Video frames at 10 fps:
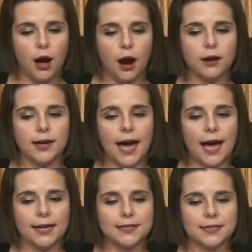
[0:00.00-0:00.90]
are
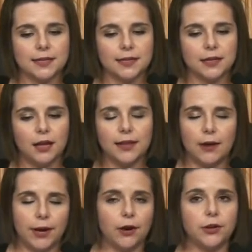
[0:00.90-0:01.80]
not
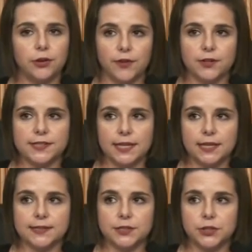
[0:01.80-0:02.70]
allowing our
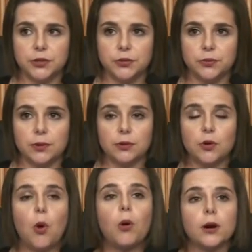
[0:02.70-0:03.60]
universities to
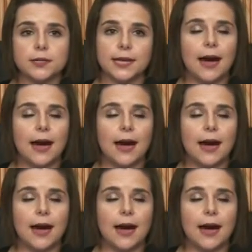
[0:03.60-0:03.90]
court